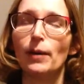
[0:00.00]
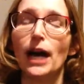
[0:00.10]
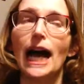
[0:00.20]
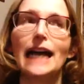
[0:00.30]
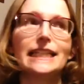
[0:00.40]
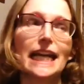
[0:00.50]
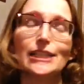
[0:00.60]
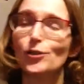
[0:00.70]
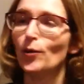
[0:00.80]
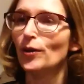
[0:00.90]
but I
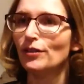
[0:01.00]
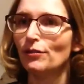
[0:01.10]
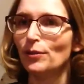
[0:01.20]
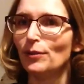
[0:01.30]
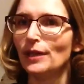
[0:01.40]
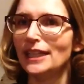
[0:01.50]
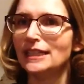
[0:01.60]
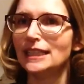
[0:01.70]
tore through it